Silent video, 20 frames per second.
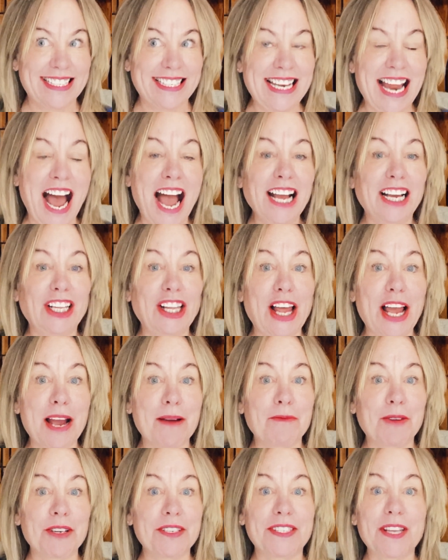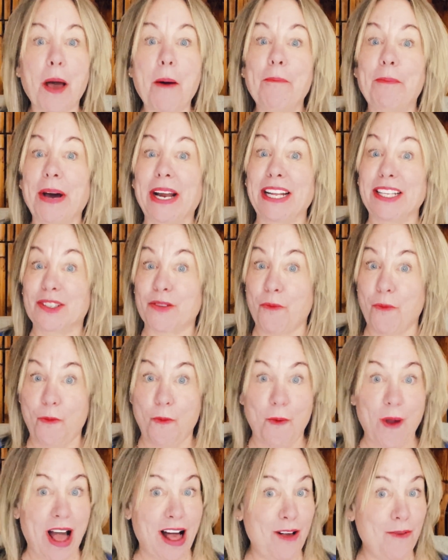not glamorous, but it's
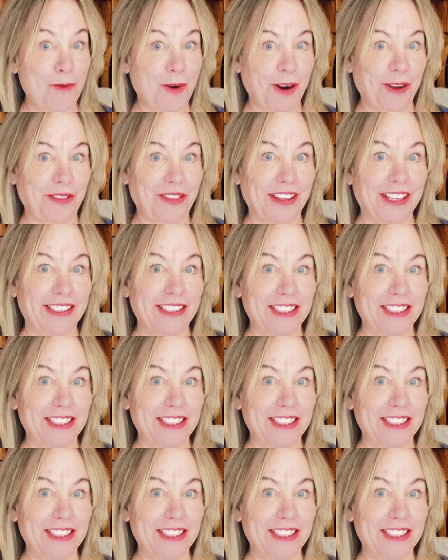well worth it.